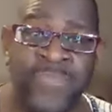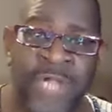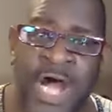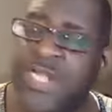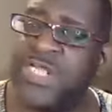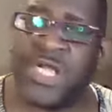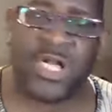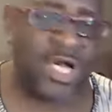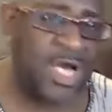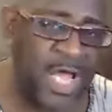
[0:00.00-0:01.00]
I
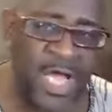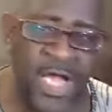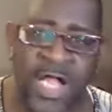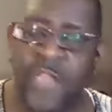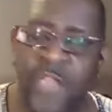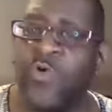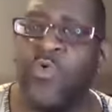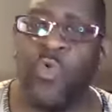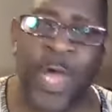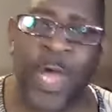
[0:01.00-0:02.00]
declare the
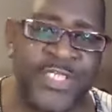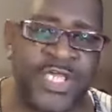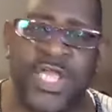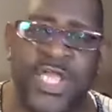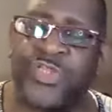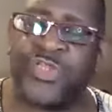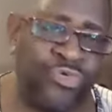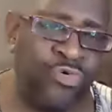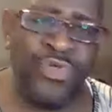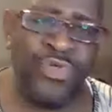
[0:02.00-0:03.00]
way to get
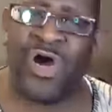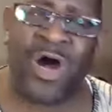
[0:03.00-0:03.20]
through your